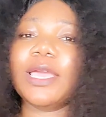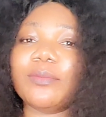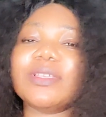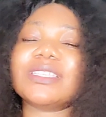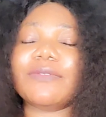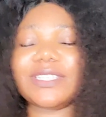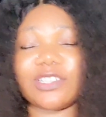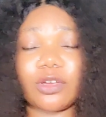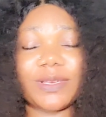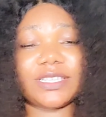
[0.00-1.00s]
Please leave it in the
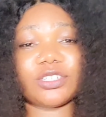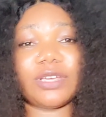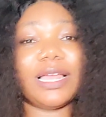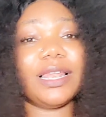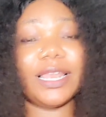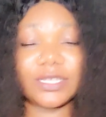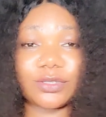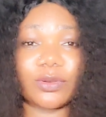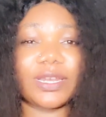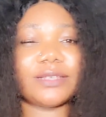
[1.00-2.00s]
comment section and let's
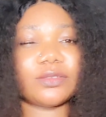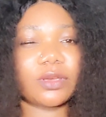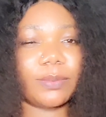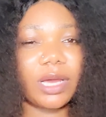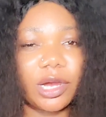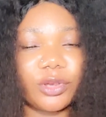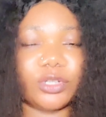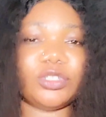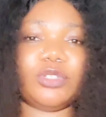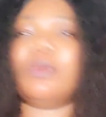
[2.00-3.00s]
talk about how you're
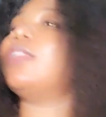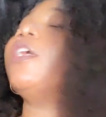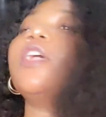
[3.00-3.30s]
doing.